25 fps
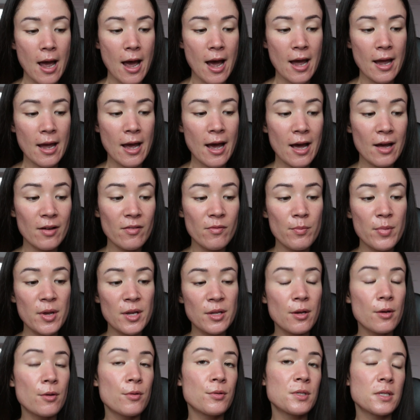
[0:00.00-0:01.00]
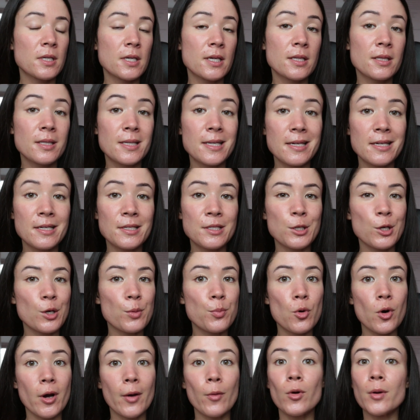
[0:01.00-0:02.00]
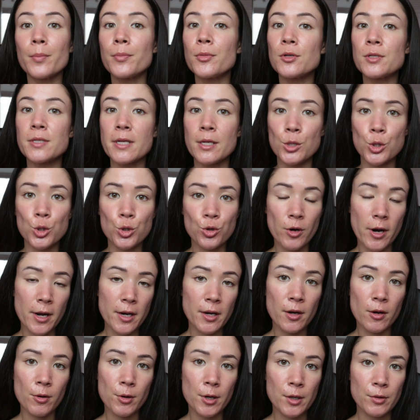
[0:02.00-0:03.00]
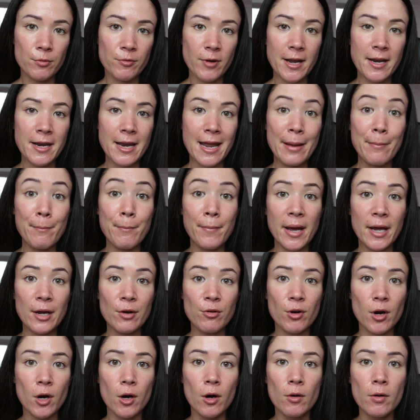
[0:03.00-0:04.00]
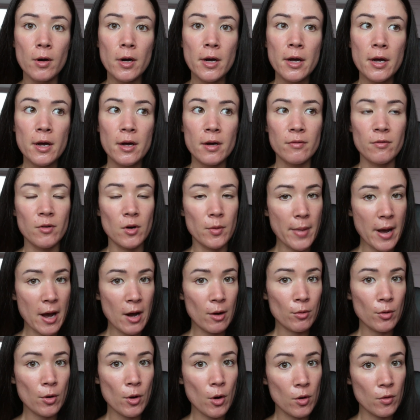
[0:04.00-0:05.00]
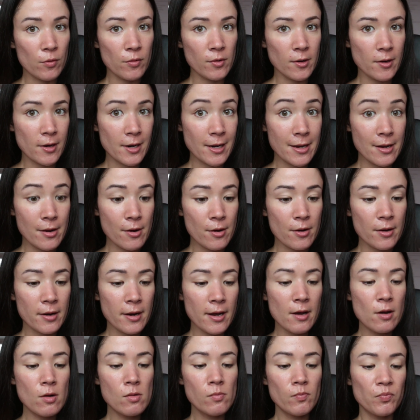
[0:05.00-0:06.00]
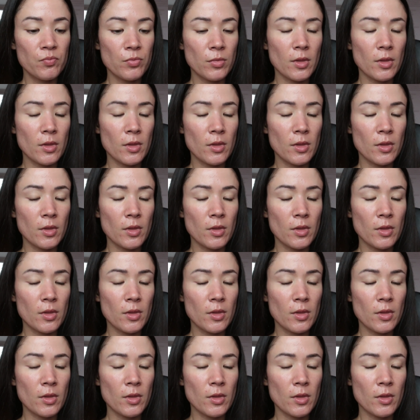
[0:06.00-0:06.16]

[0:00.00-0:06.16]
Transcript: I have been using the 0.1% Tretinoin Retin-A Micro for about over a year now.